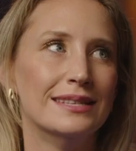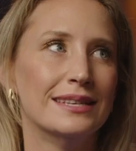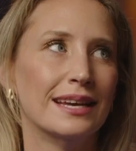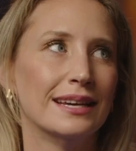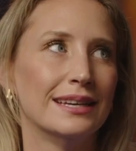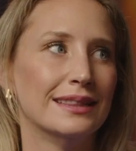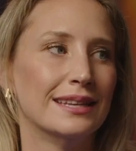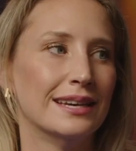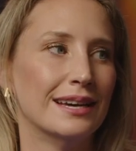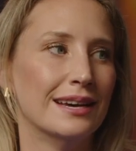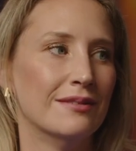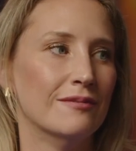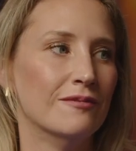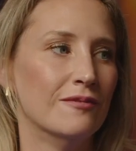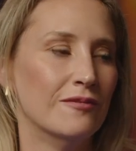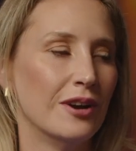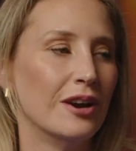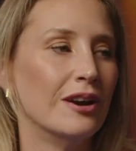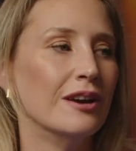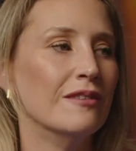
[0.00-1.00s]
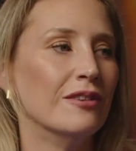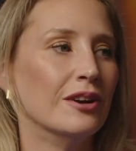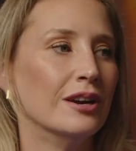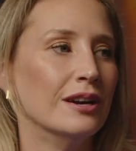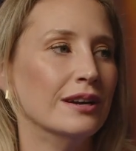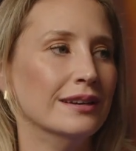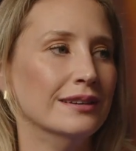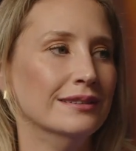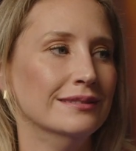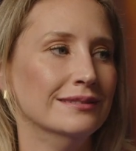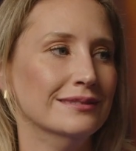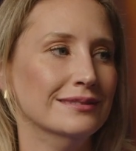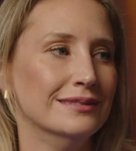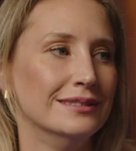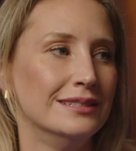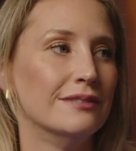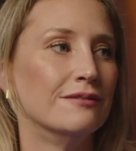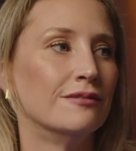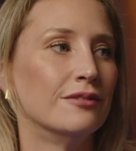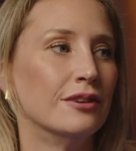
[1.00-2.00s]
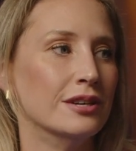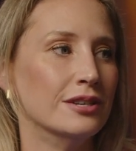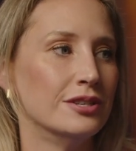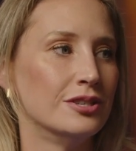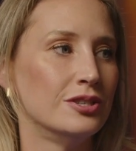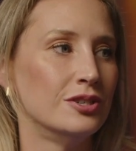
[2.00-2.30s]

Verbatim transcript: like they're very, very different